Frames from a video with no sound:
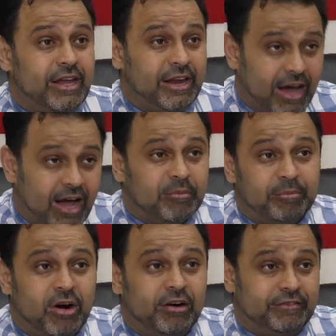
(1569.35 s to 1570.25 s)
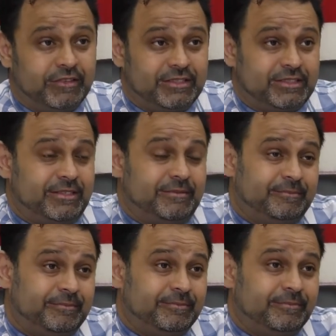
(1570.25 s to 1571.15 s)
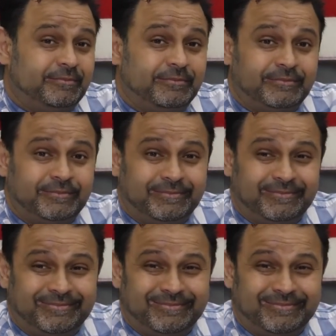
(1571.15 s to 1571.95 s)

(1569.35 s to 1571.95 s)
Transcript: and I'm part of this. Okay.